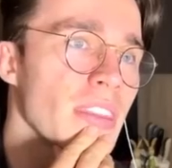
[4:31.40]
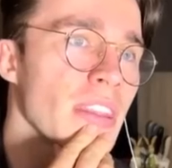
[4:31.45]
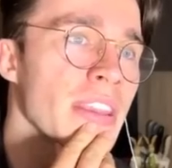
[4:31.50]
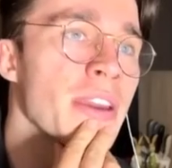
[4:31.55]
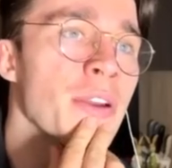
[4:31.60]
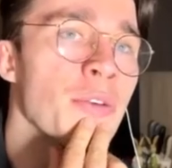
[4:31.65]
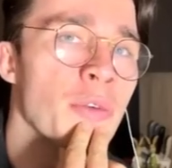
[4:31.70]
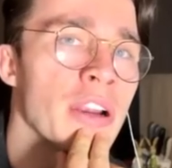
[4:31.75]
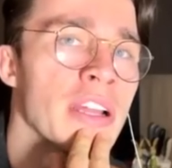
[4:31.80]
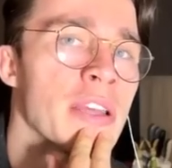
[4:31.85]

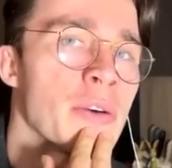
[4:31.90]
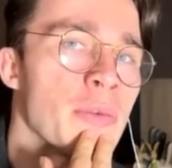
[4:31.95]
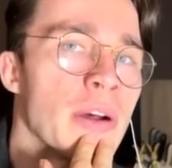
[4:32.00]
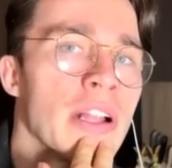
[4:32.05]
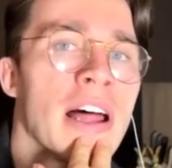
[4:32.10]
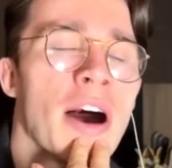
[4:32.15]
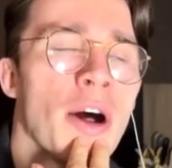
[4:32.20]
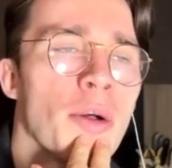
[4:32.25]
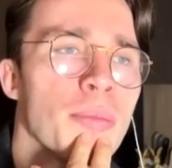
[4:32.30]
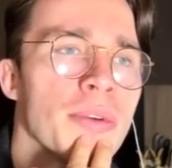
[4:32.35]
it really
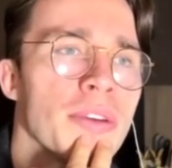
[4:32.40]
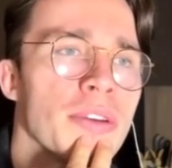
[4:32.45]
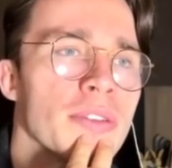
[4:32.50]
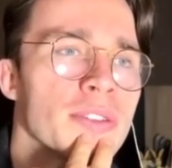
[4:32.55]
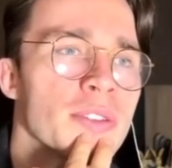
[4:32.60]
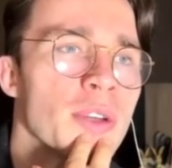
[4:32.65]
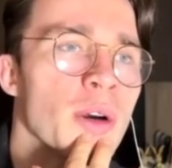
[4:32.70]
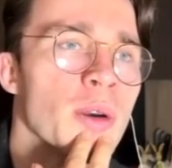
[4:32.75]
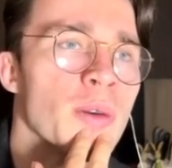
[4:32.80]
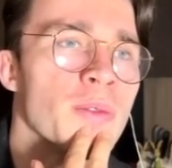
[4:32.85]
will help you.
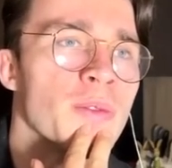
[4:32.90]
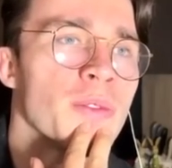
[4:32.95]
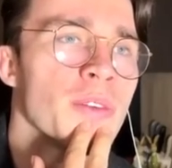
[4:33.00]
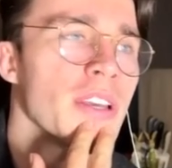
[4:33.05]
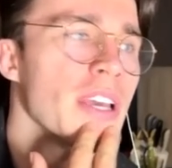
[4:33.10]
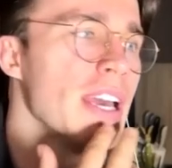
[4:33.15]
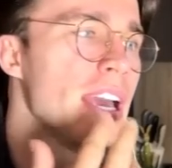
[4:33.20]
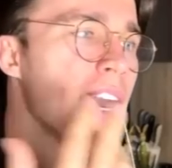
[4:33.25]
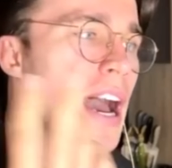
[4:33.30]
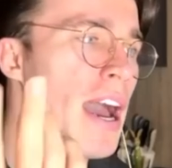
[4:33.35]
So if,
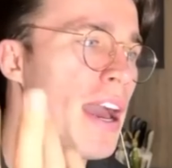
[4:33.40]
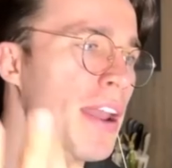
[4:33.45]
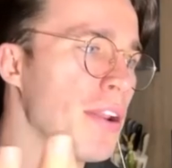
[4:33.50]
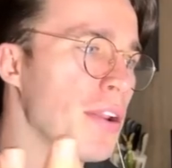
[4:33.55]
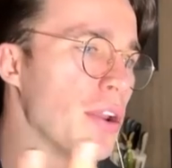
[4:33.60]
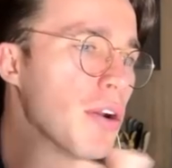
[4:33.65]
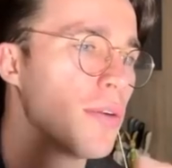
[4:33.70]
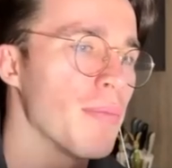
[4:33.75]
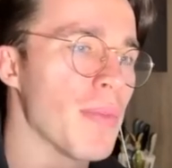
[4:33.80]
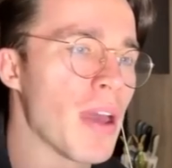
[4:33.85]
I don't
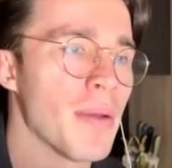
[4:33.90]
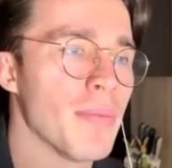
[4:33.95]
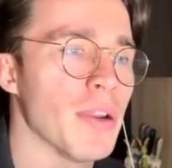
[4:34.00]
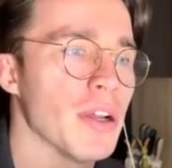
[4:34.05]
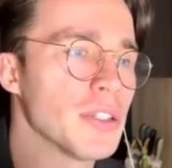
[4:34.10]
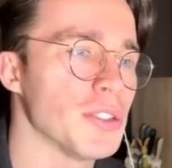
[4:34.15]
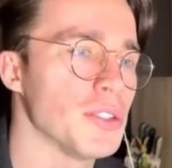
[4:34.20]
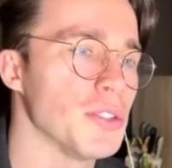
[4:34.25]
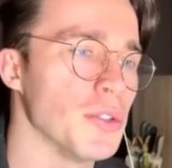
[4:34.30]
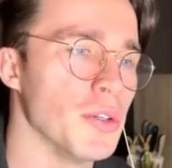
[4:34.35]
know, I'm
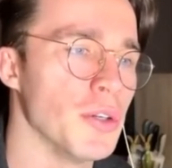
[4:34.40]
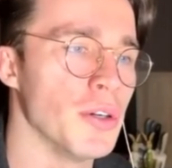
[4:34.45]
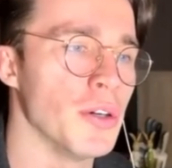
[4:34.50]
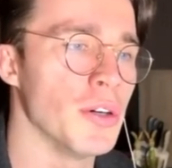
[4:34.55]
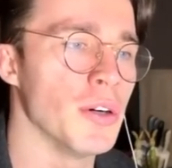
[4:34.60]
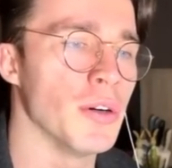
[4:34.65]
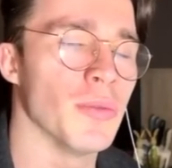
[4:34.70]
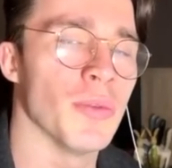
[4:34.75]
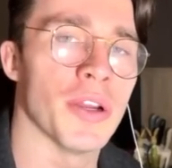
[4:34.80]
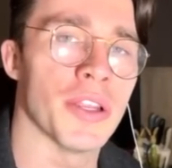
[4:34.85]
not
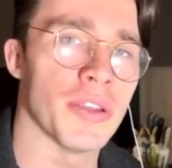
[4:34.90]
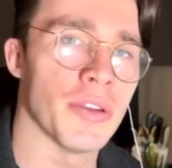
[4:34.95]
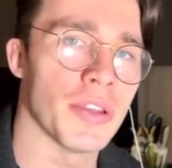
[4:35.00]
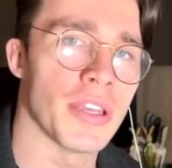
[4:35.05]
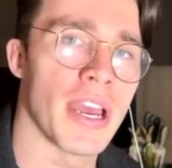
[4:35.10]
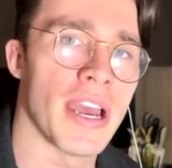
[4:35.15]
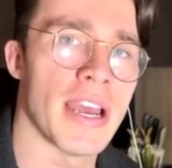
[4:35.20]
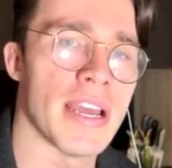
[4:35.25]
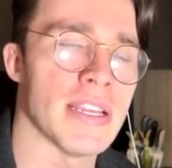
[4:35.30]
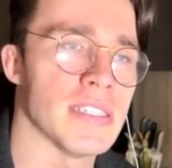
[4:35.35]
sure what you
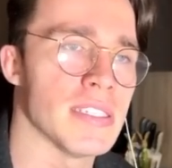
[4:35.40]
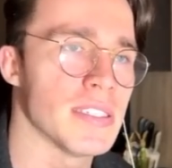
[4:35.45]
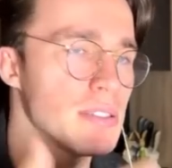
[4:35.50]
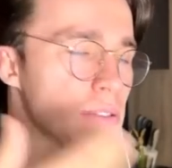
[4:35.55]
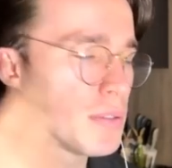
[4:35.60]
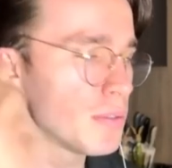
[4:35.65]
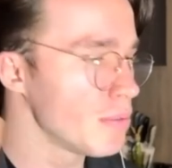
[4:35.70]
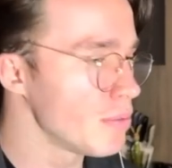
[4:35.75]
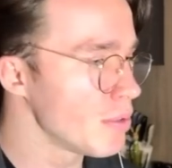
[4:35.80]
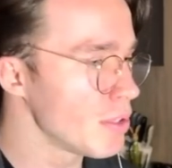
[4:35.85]
guys,
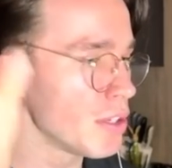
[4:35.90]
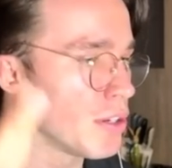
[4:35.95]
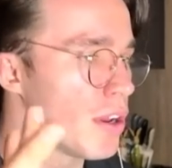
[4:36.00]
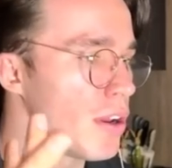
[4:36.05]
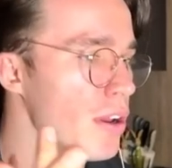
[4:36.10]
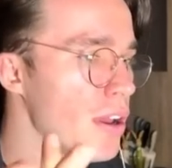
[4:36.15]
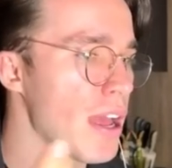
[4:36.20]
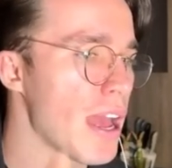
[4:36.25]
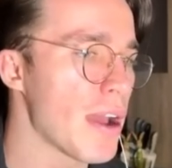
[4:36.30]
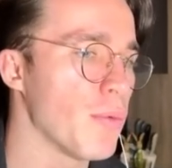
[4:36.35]
you
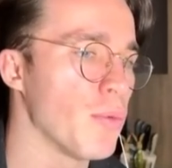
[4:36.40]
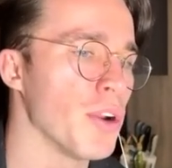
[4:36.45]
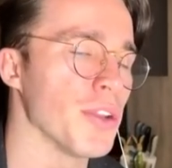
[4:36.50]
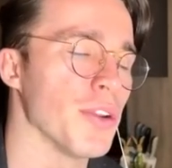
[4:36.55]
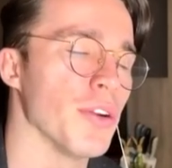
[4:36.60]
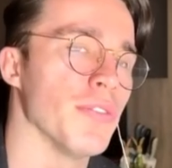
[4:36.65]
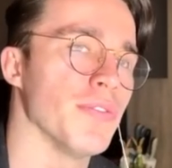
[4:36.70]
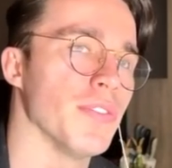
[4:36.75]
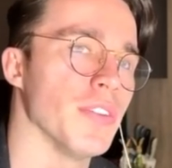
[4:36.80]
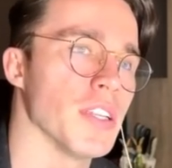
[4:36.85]
know, what
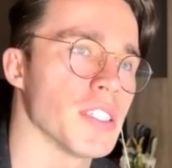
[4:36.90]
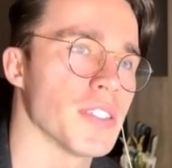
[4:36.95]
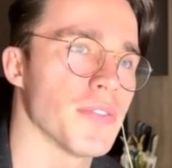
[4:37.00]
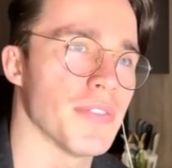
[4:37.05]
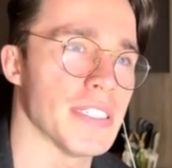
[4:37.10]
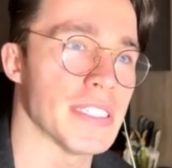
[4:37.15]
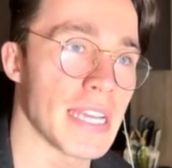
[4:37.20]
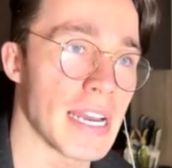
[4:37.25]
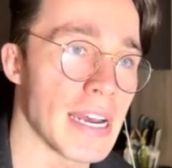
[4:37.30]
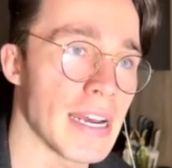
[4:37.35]
your
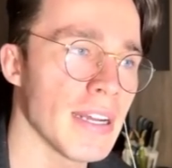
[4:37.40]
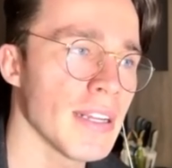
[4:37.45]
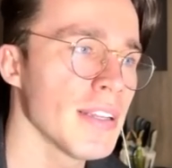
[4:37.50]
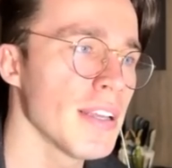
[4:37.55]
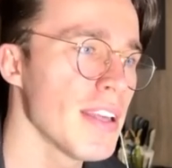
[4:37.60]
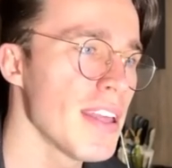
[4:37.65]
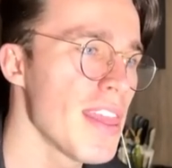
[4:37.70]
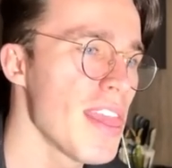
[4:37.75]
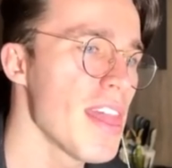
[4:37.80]
philosophies are.